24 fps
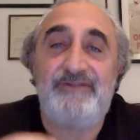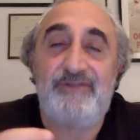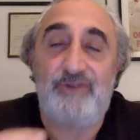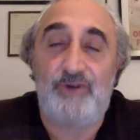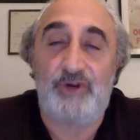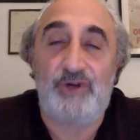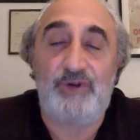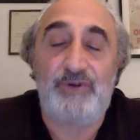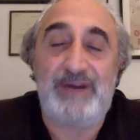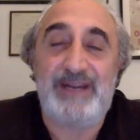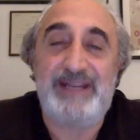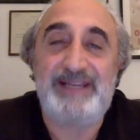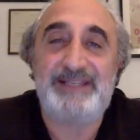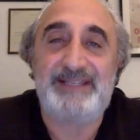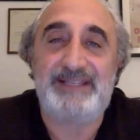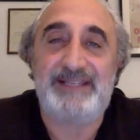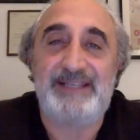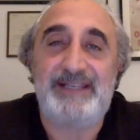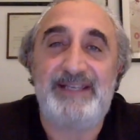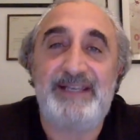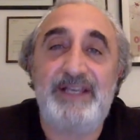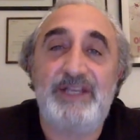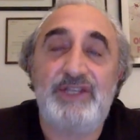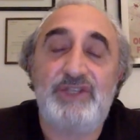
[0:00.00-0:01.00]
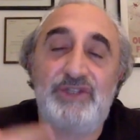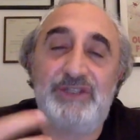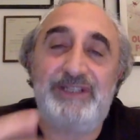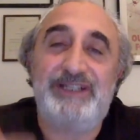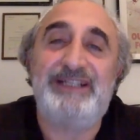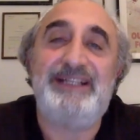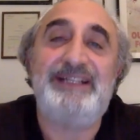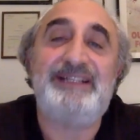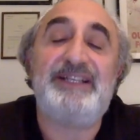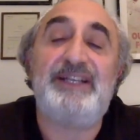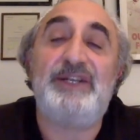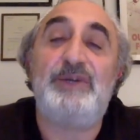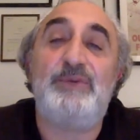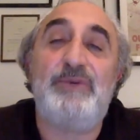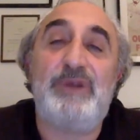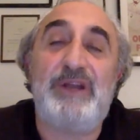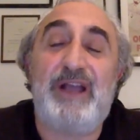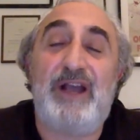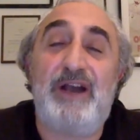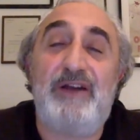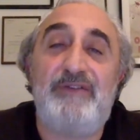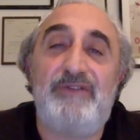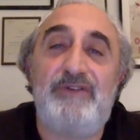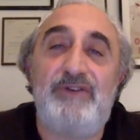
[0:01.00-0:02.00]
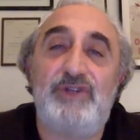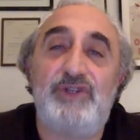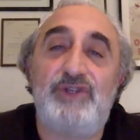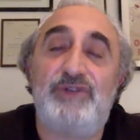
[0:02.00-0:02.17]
for grazing so that it can recover.